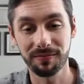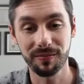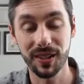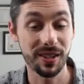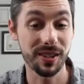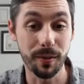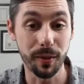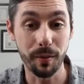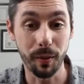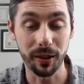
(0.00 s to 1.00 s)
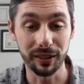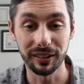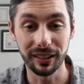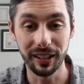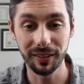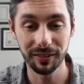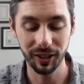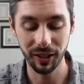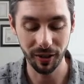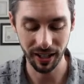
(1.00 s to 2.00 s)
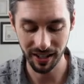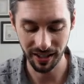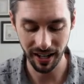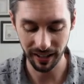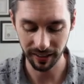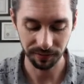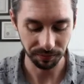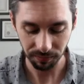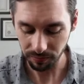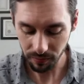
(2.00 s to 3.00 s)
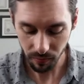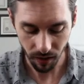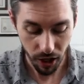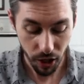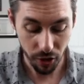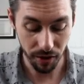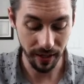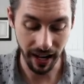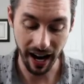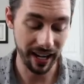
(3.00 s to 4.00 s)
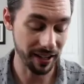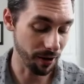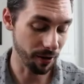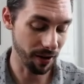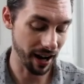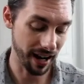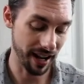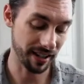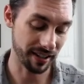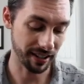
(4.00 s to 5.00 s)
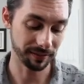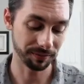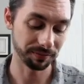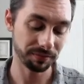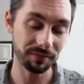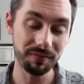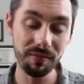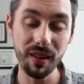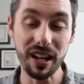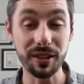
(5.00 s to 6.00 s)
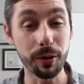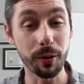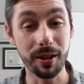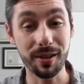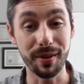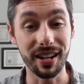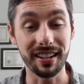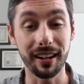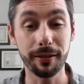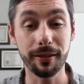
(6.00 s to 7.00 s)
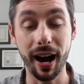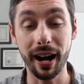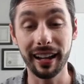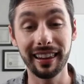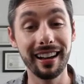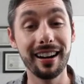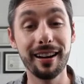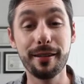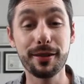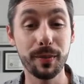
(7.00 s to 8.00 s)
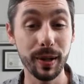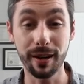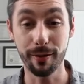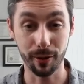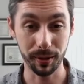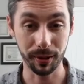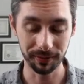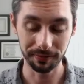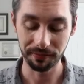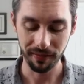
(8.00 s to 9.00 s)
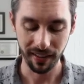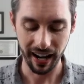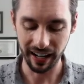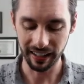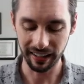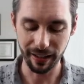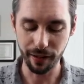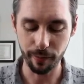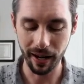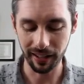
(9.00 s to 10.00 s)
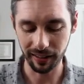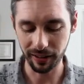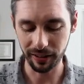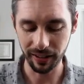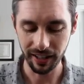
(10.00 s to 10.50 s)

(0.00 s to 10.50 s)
super important, so you don't get stuck. Trust me, I know as a Taurus myself, I love to be comfortable. I love my little